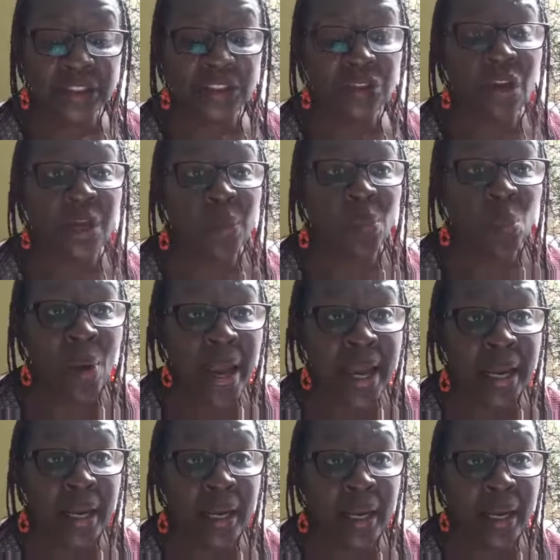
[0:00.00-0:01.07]
is not a way
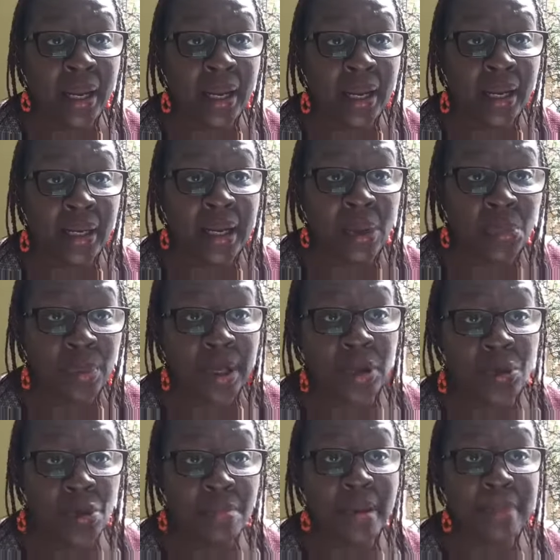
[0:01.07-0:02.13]
that we
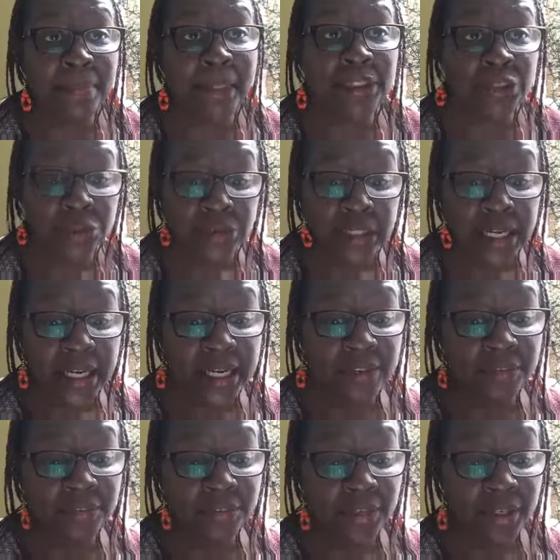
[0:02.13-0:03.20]
human beings should
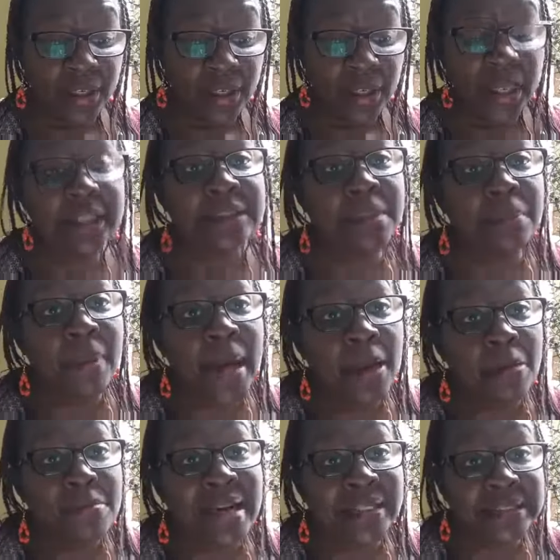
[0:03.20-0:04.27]
live. It's a
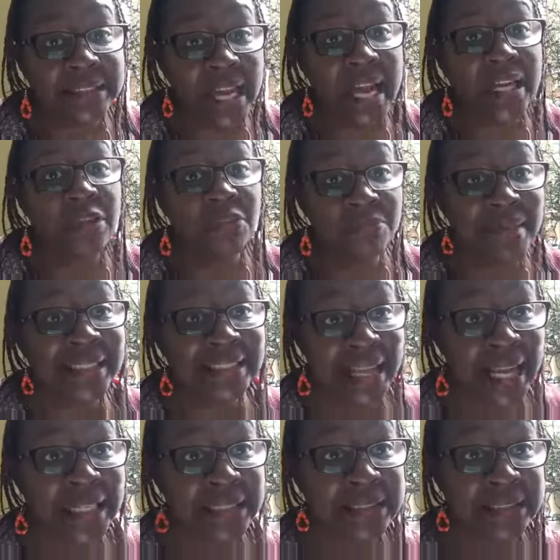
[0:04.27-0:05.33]
biomass kind of
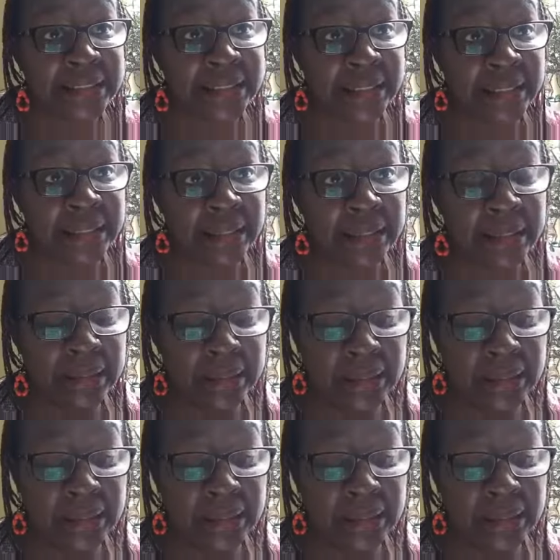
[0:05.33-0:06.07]
mentality.